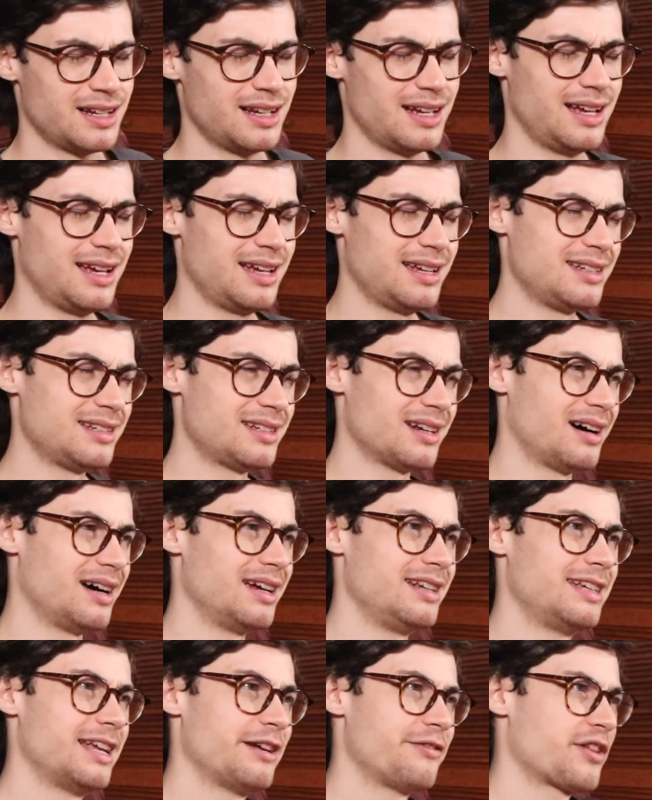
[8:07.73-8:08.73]
and
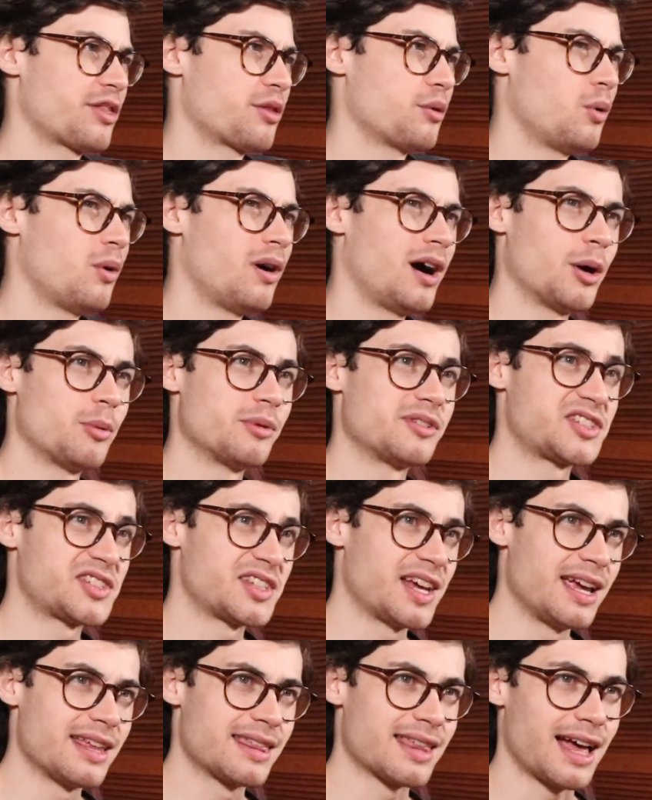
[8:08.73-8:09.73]
I never thought I would
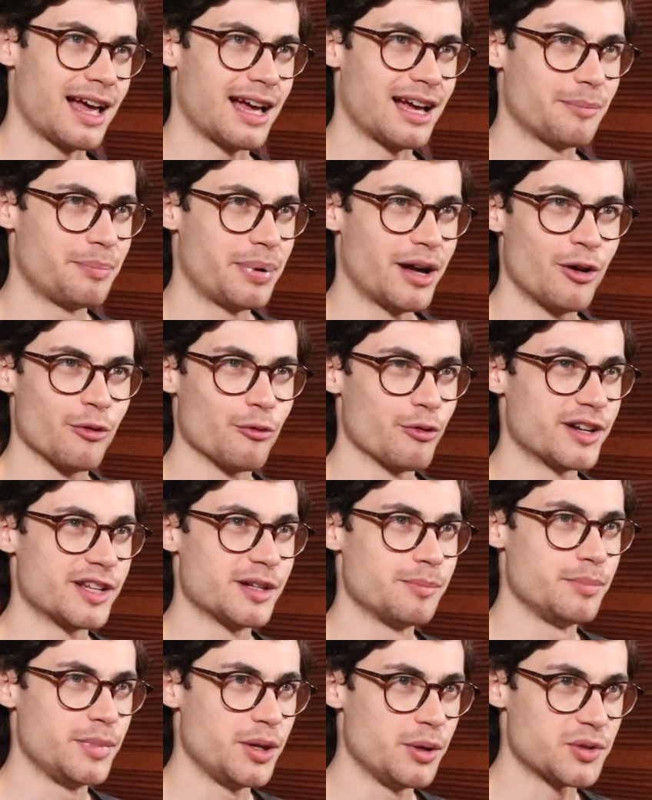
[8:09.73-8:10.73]
say that about
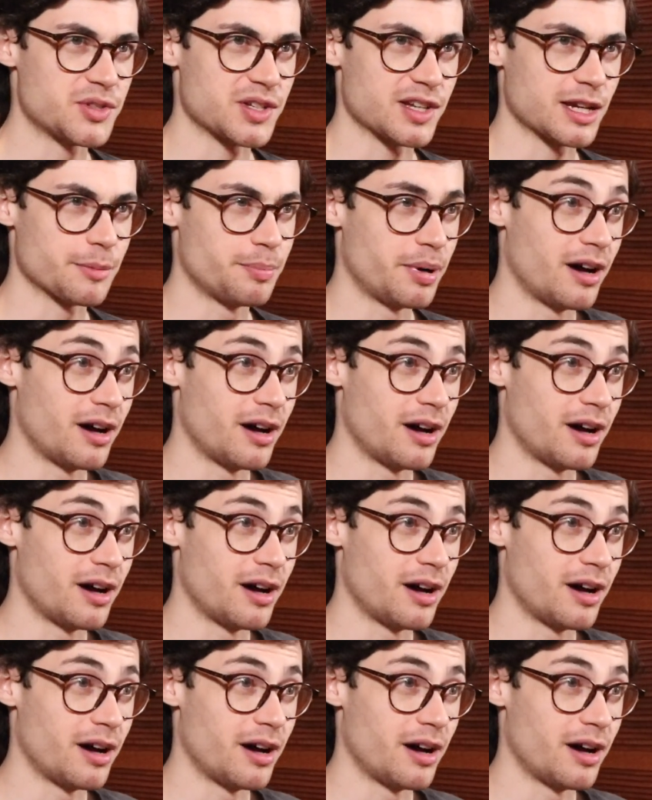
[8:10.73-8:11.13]
rhythm music,